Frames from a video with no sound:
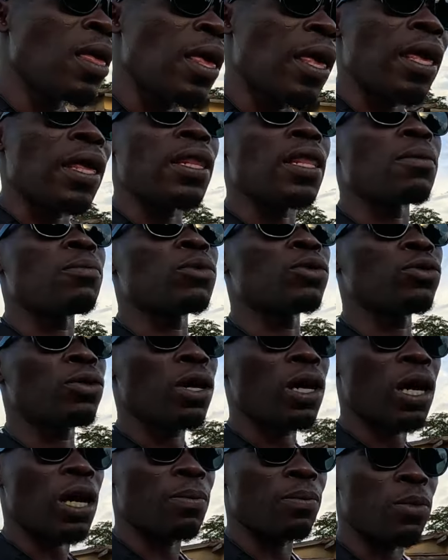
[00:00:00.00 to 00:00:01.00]
and I'm,
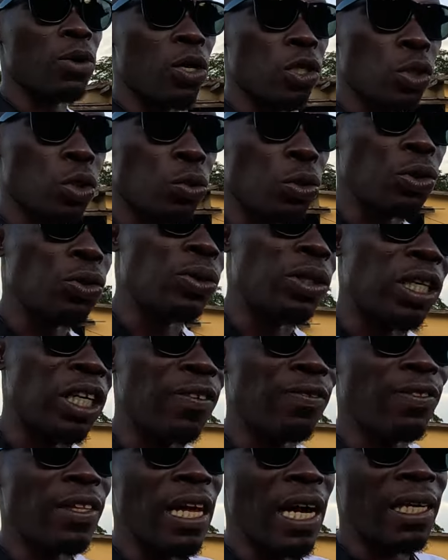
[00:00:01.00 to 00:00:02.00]
I'm also going to
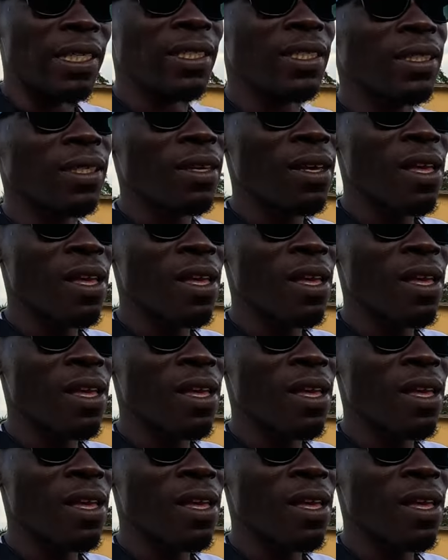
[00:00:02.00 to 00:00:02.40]
leave that